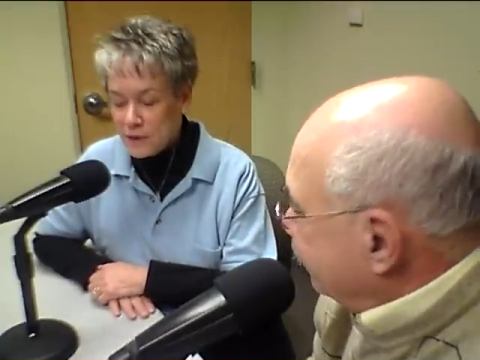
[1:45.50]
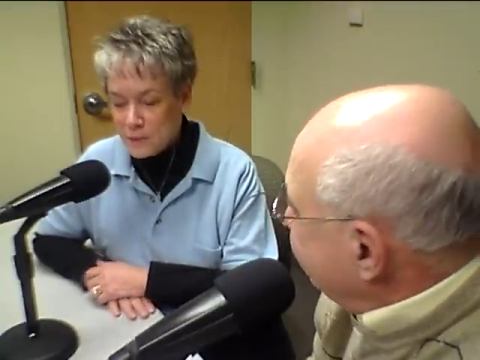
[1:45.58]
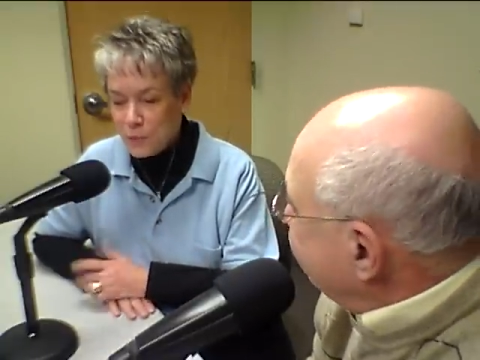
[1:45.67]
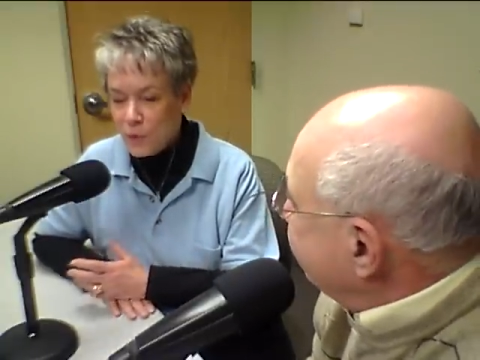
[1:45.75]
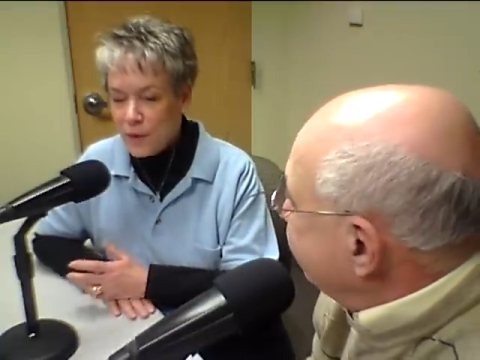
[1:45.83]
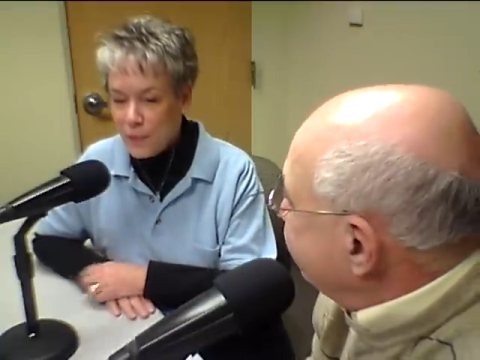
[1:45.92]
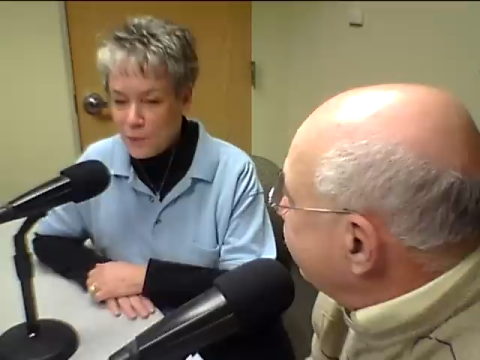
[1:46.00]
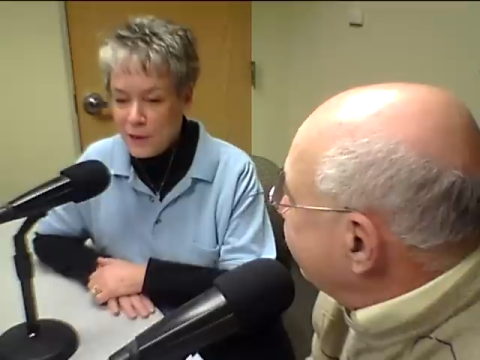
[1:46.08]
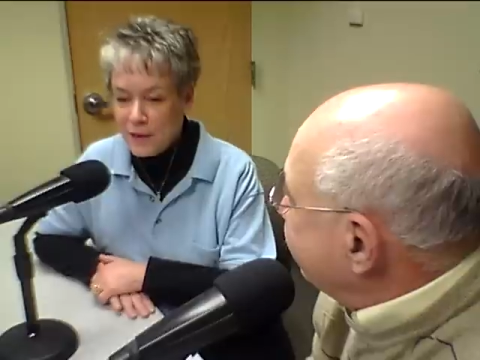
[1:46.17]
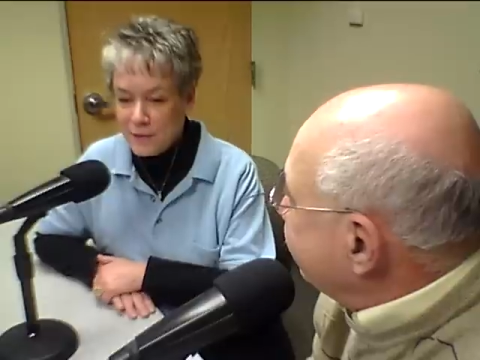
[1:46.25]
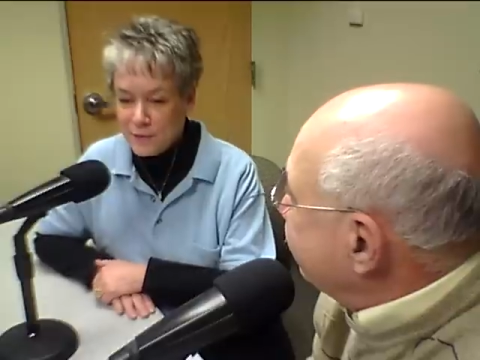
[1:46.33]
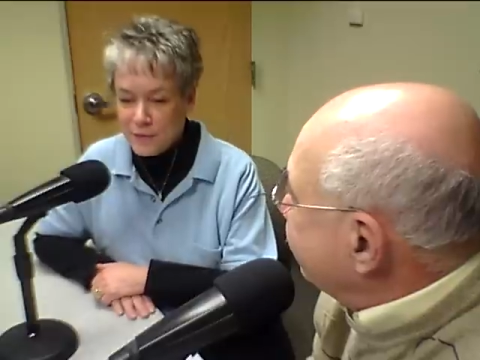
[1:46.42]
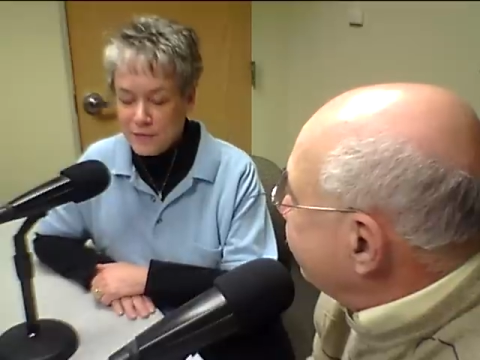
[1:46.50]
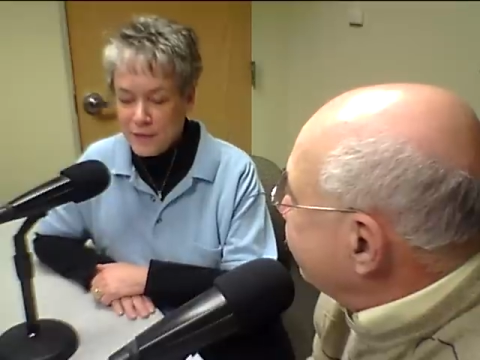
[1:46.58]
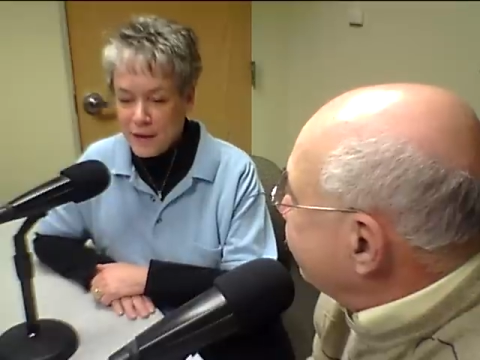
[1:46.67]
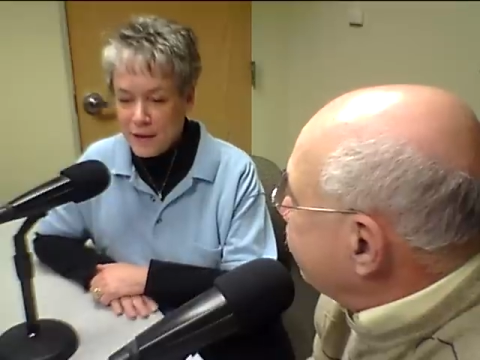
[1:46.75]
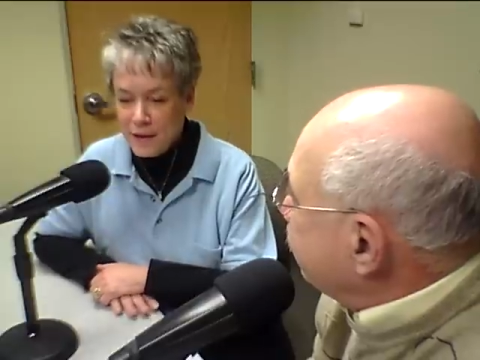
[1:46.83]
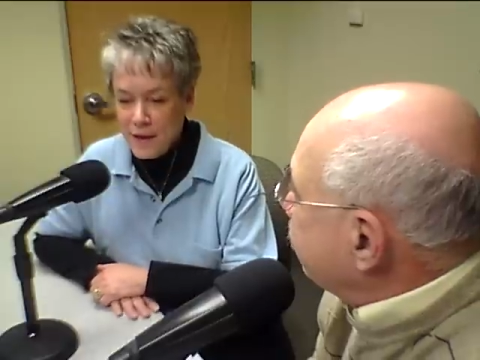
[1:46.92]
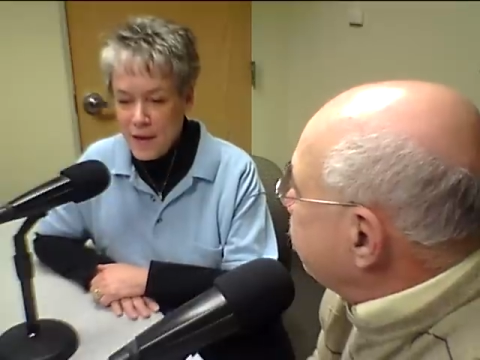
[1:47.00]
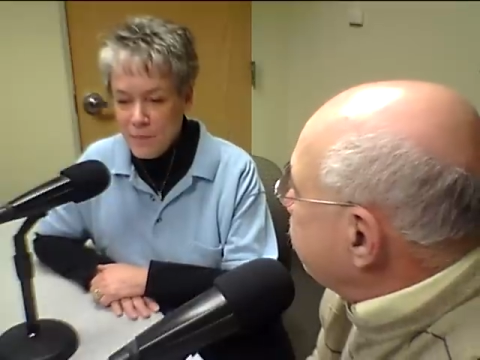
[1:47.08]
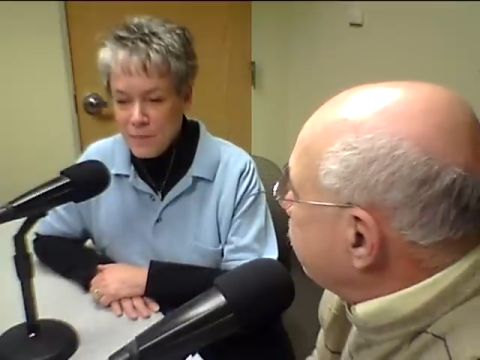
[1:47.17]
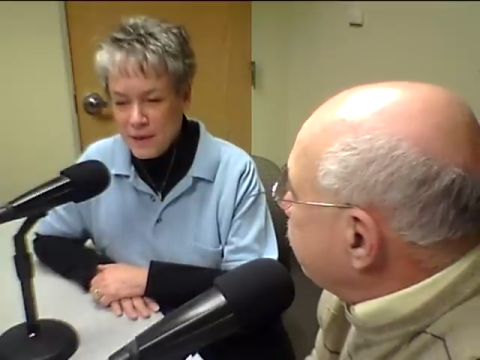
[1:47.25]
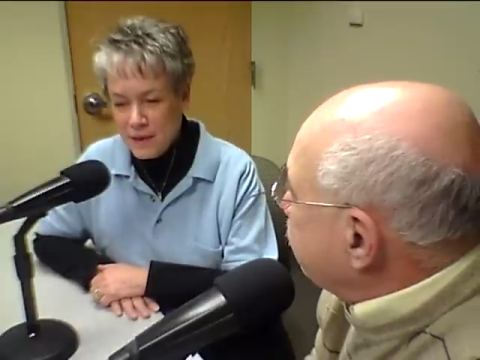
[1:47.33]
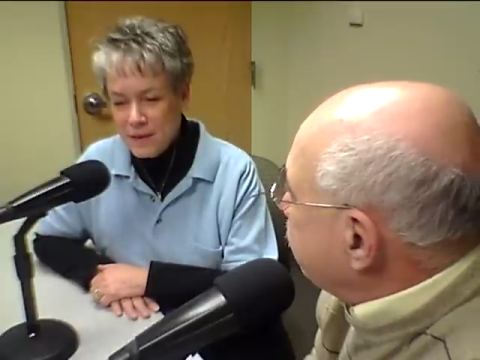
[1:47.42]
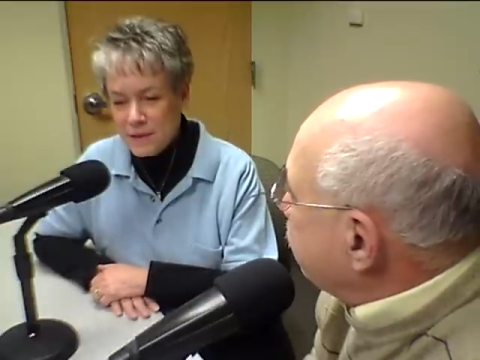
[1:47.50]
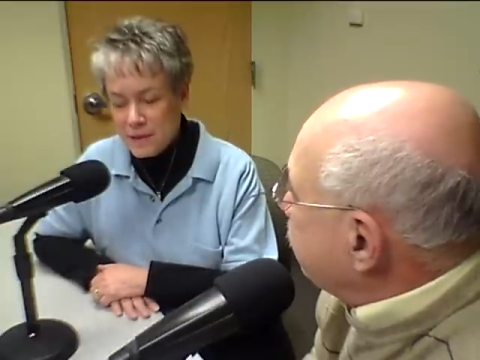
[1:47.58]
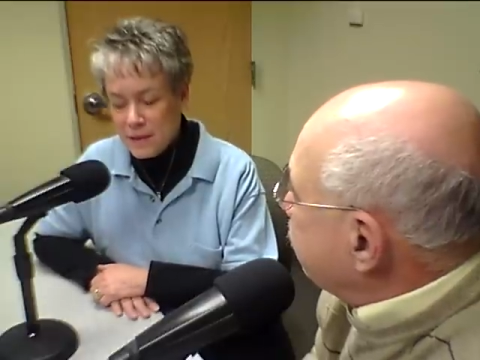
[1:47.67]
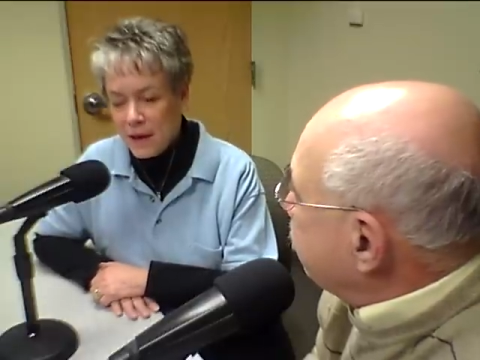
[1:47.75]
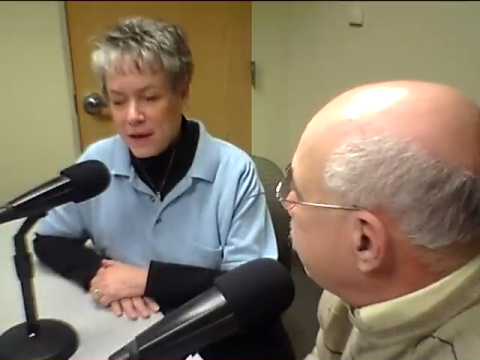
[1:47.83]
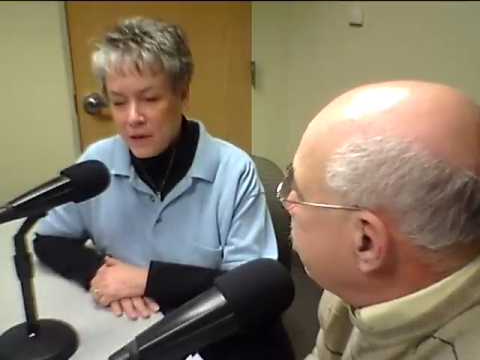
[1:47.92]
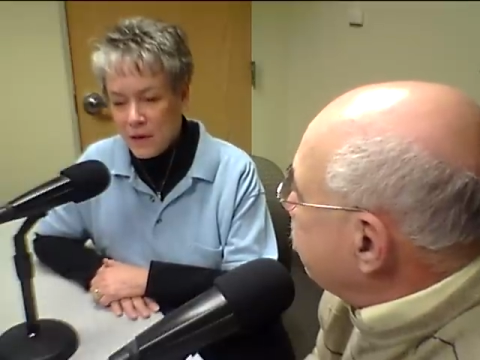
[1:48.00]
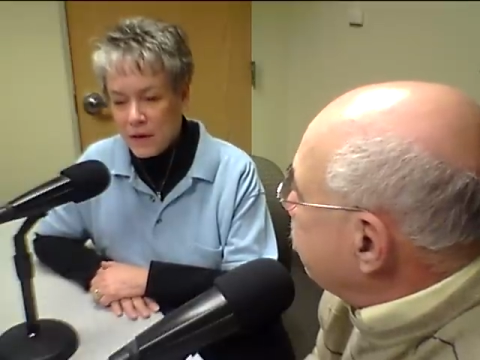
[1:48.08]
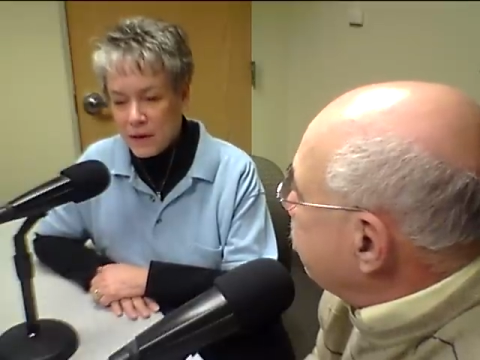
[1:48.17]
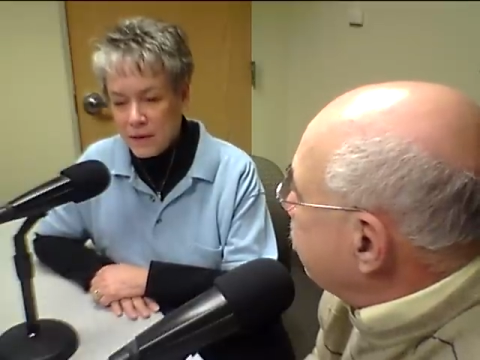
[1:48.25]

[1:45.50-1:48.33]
sport on the weekend for fun, but it is a dying art,